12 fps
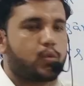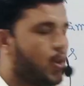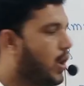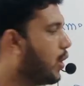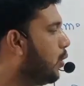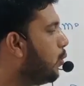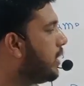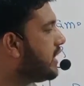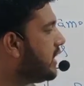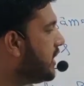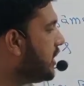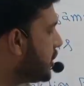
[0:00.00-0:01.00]
quarrel
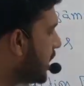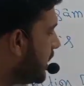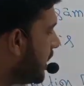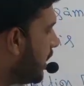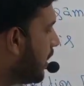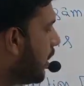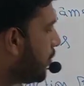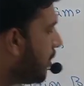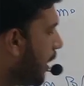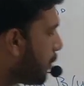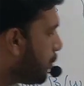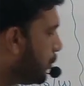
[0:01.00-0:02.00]
with each other
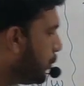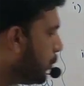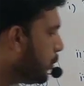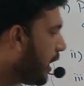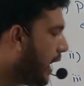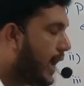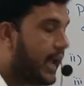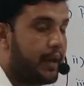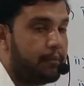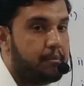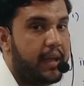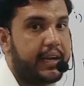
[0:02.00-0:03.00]
for food
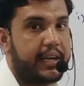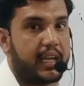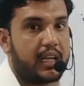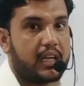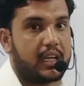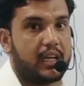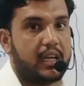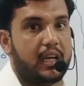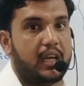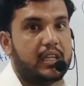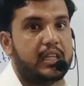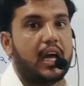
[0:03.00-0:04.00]
and mating.
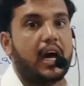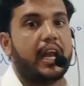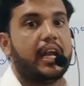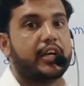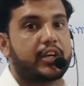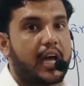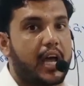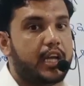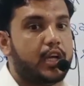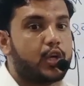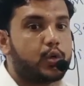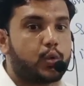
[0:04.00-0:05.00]
They are in
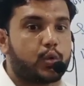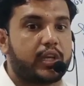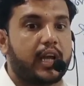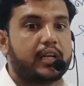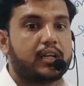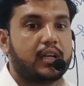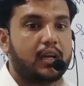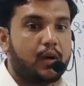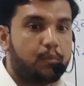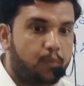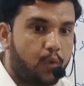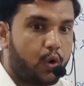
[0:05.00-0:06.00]
trying to
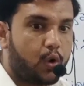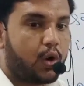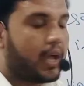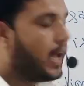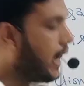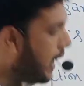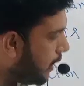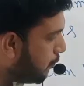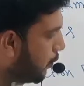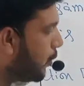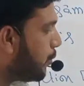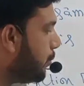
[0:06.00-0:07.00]
get more and
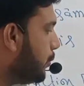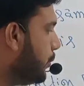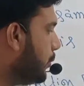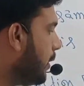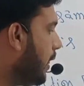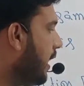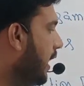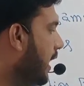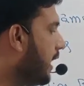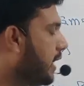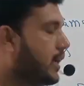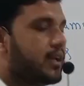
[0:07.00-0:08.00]
more food
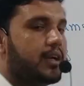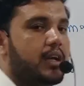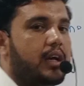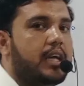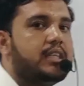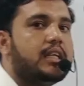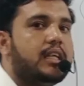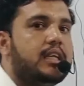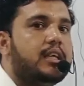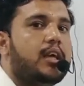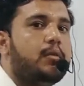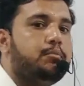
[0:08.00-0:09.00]
and
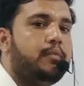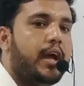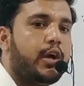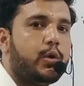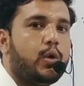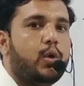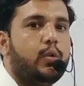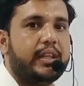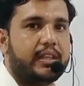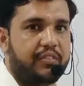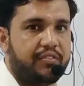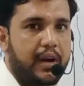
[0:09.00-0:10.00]
easily mate
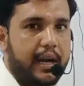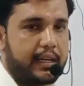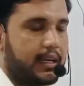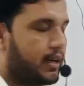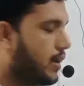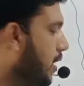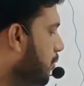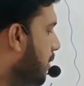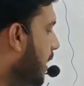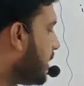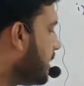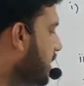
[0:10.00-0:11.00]
with the partner.
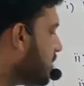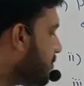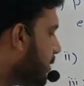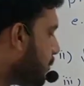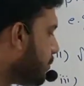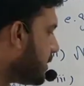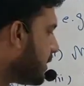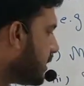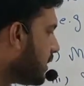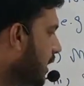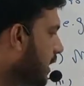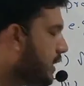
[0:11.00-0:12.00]
For these
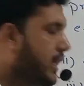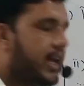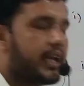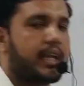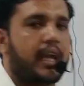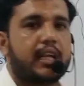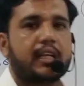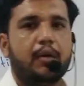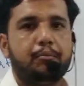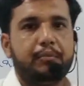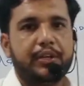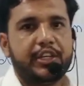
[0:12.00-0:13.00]
purposes, they can
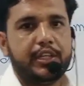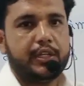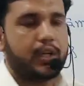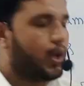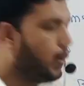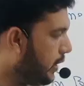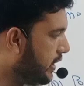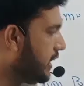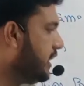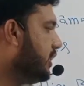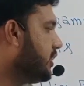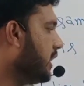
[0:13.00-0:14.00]
compete
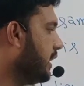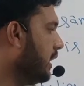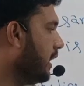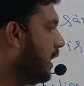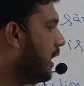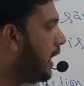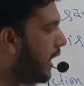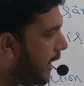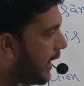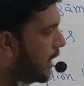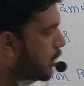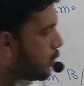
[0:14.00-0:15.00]
with each other.
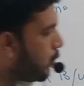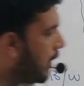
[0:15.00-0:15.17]
As